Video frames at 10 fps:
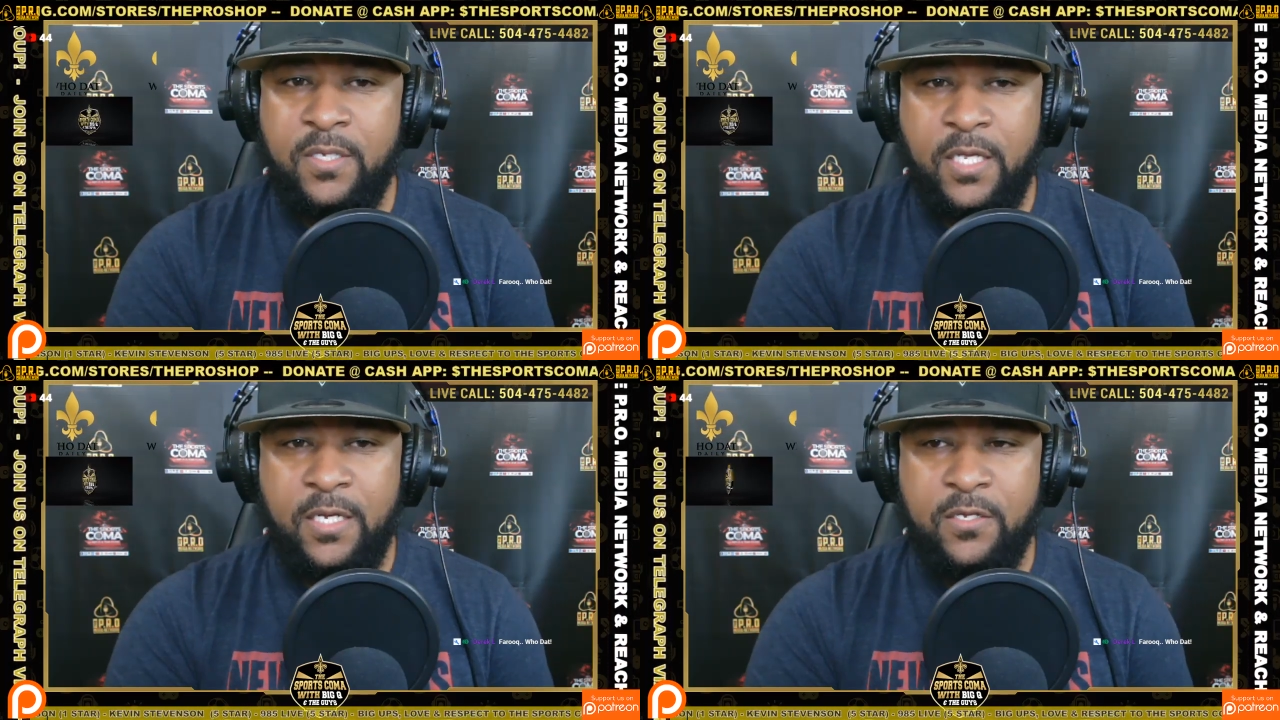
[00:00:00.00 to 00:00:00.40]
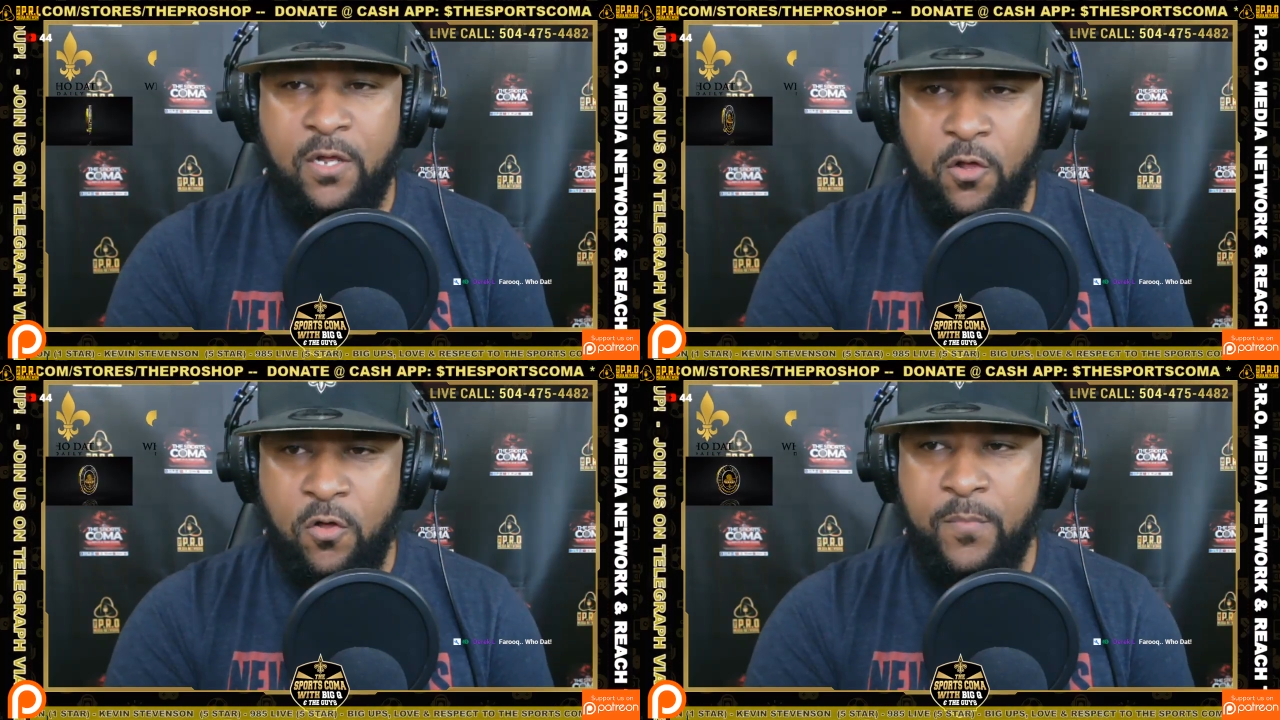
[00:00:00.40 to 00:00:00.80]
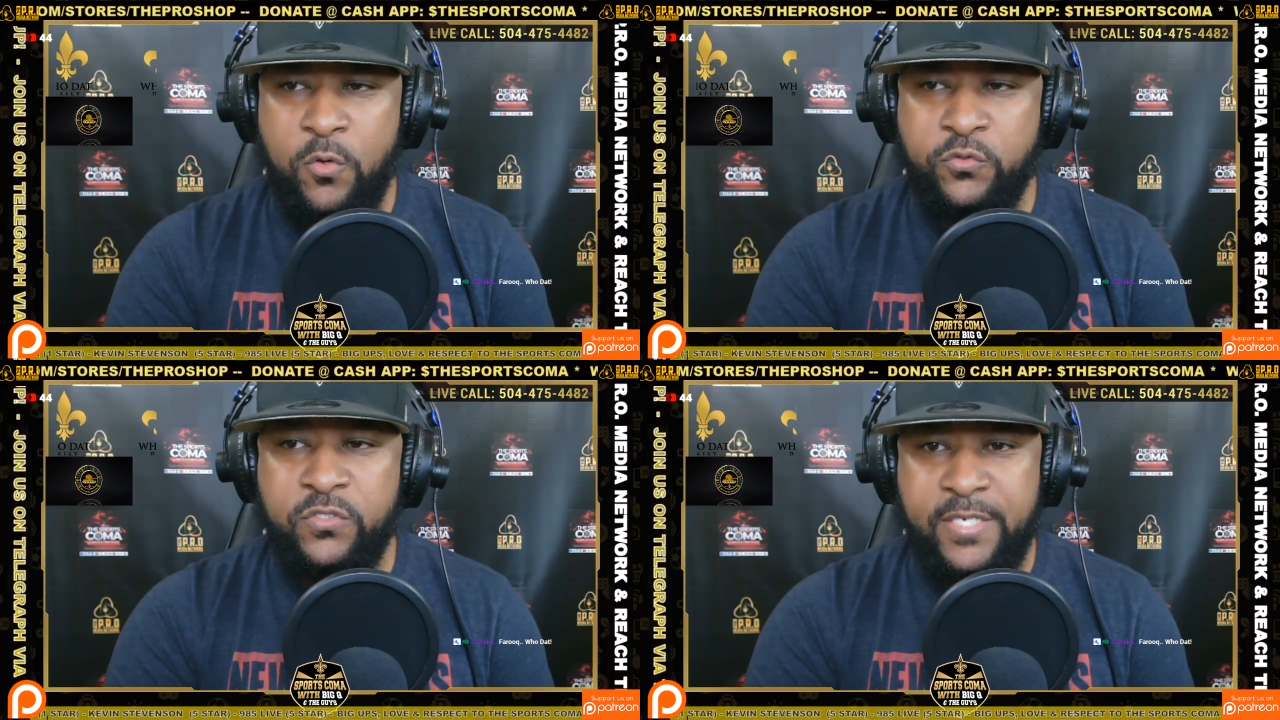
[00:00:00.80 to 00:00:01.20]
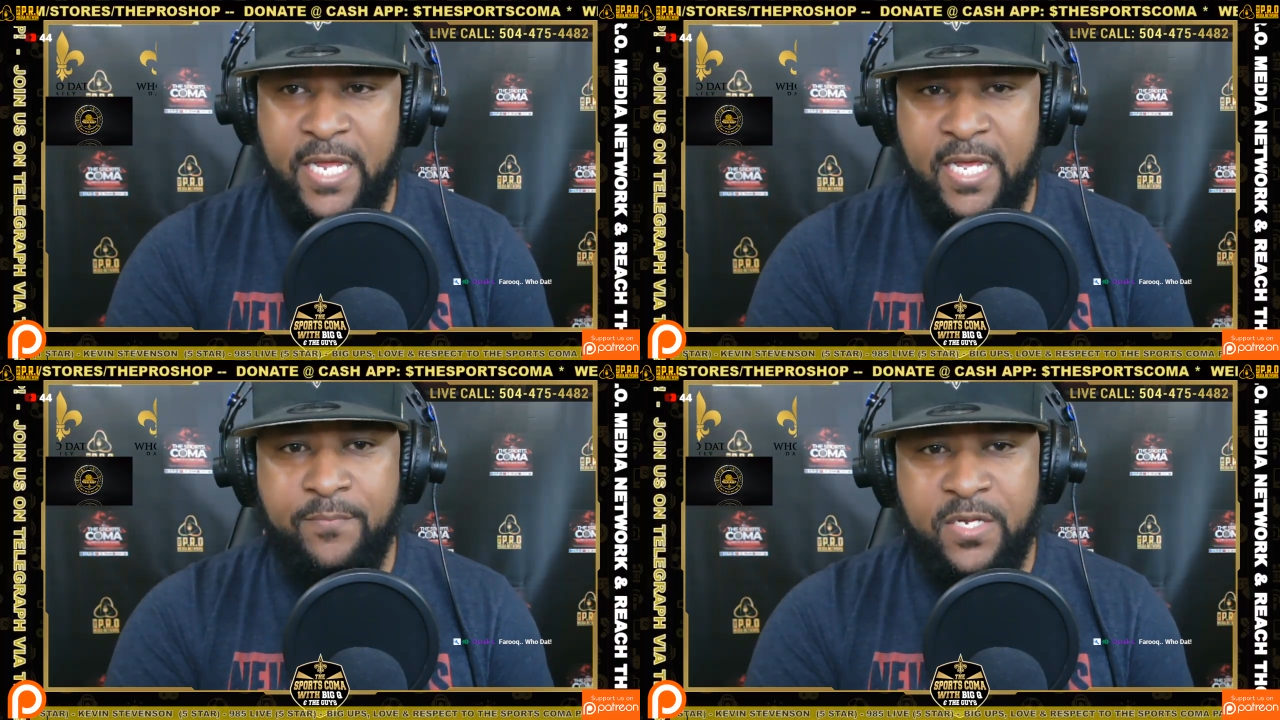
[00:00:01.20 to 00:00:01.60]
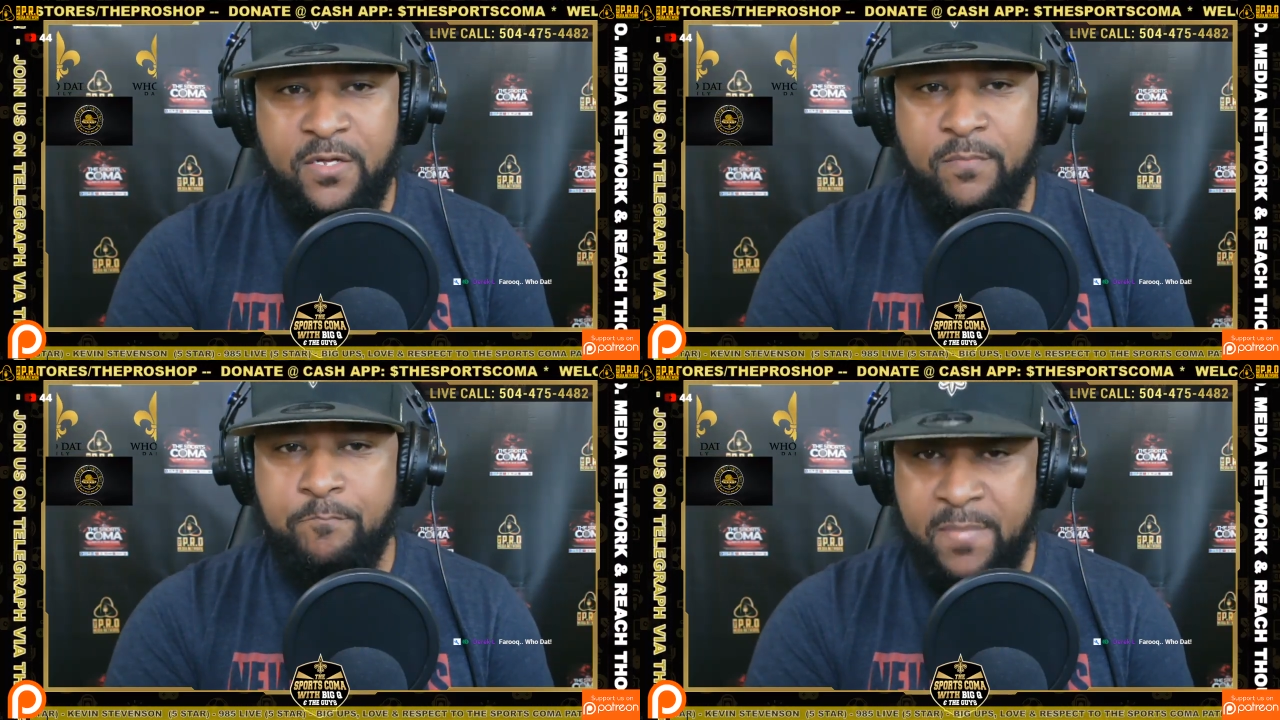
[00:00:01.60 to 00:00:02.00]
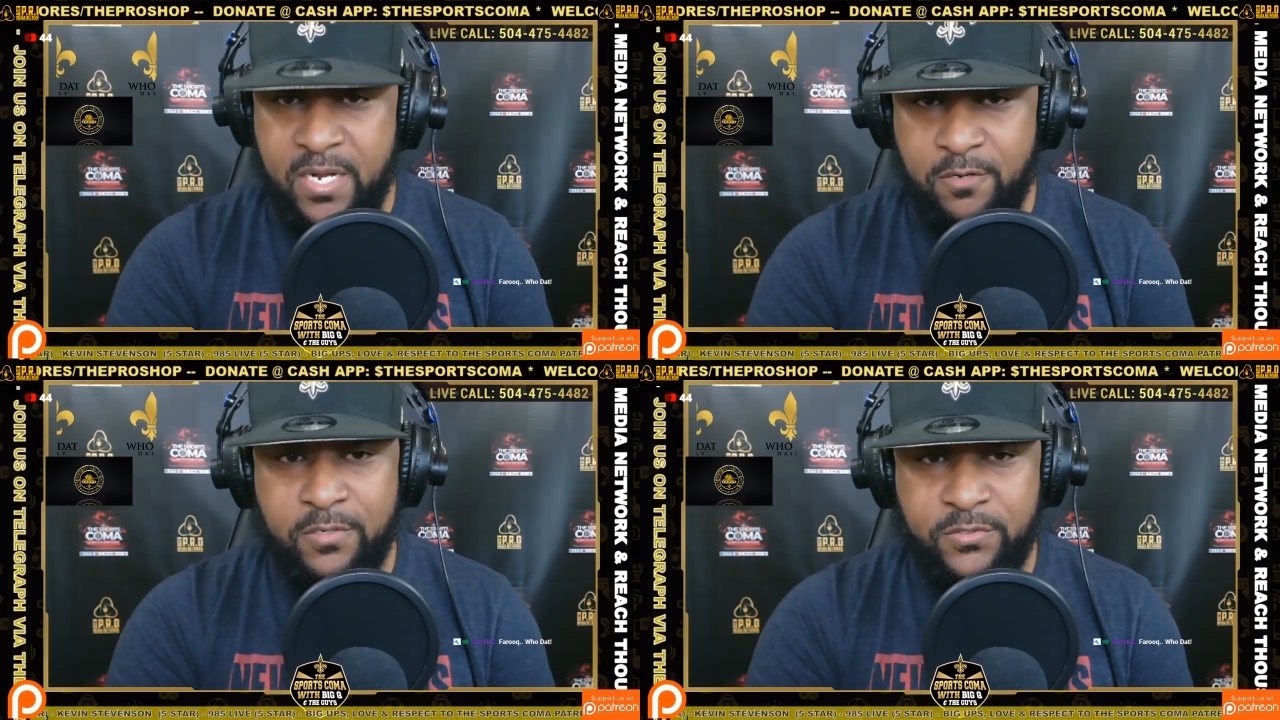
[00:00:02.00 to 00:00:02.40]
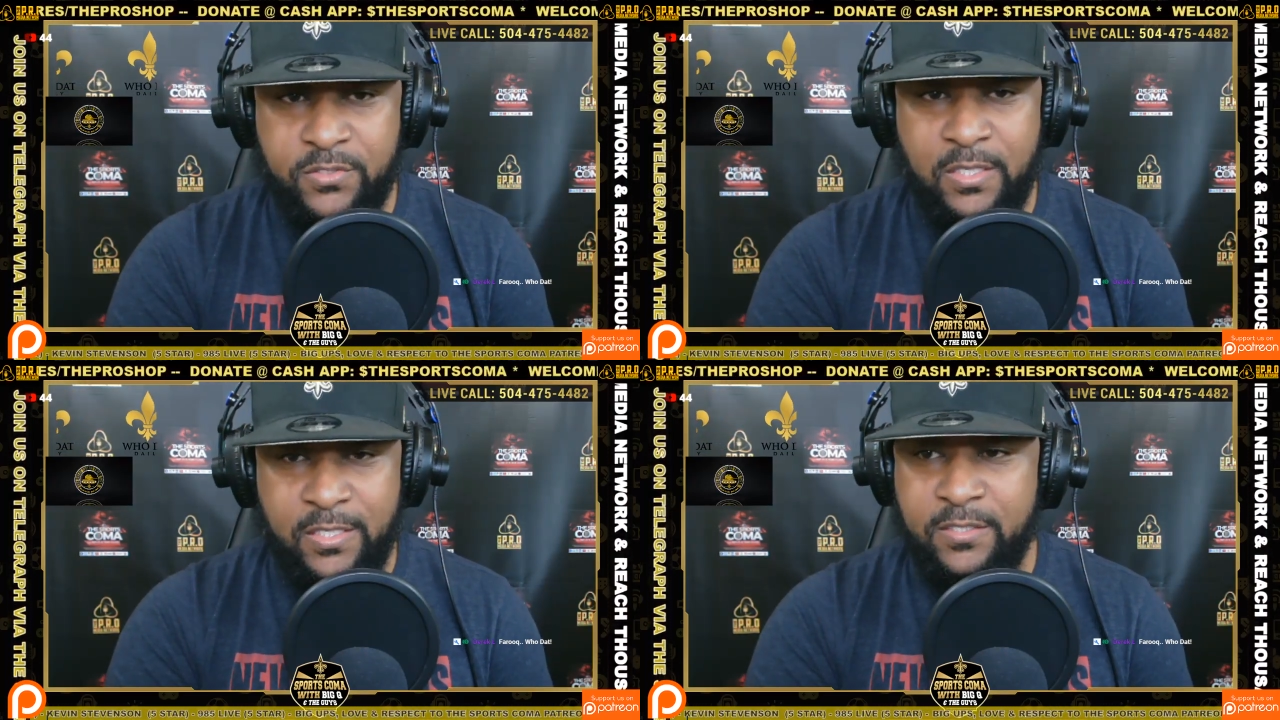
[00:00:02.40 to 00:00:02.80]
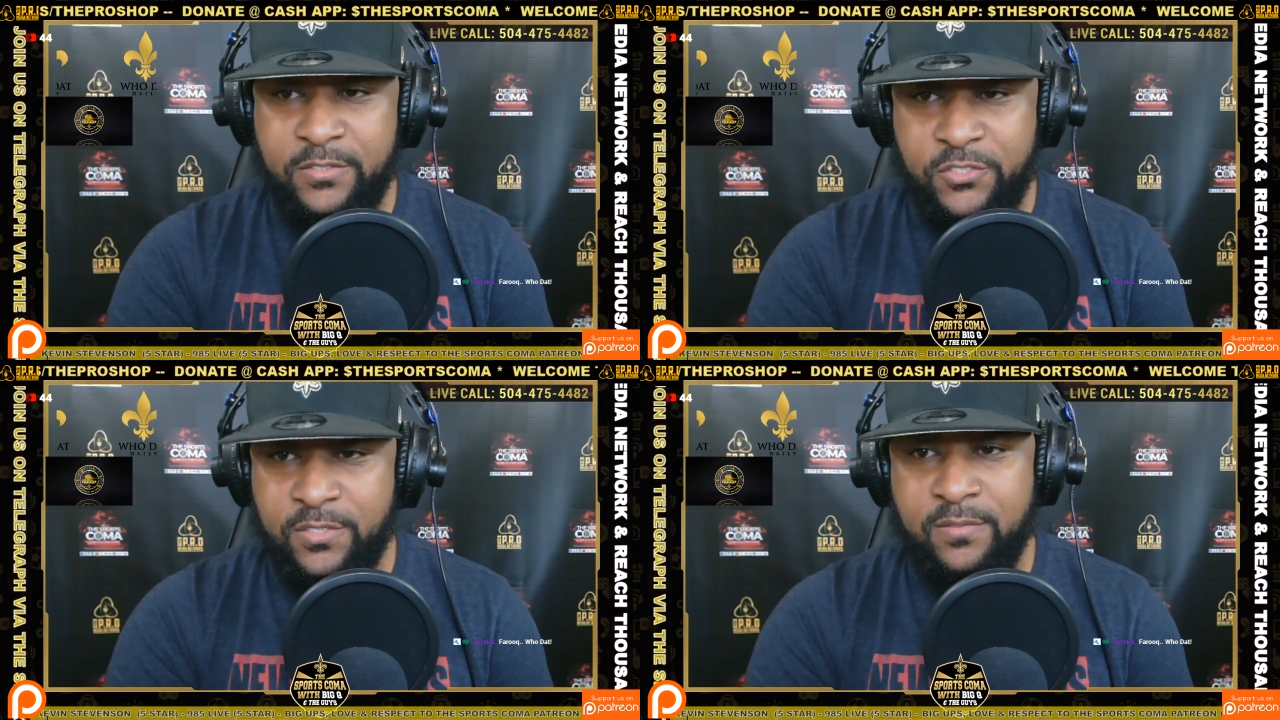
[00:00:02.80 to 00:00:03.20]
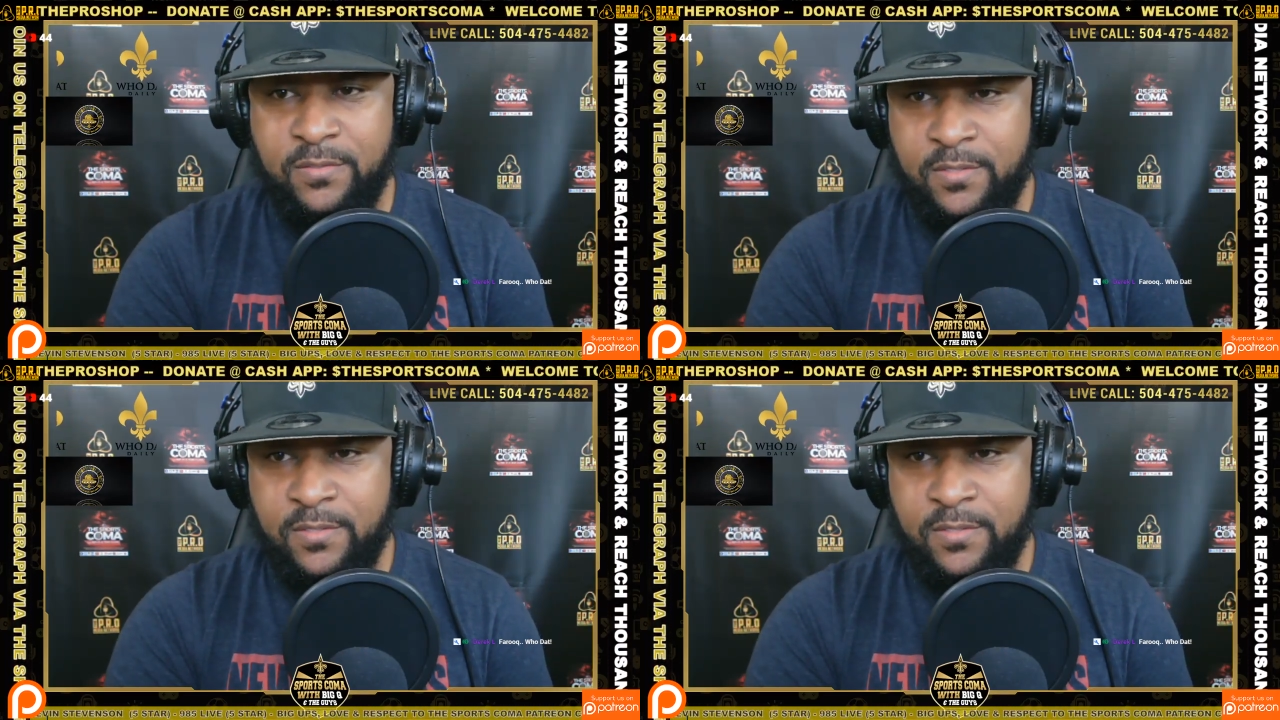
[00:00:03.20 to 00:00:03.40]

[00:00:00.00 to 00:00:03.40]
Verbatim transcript: and it almost damn near mirrors the literature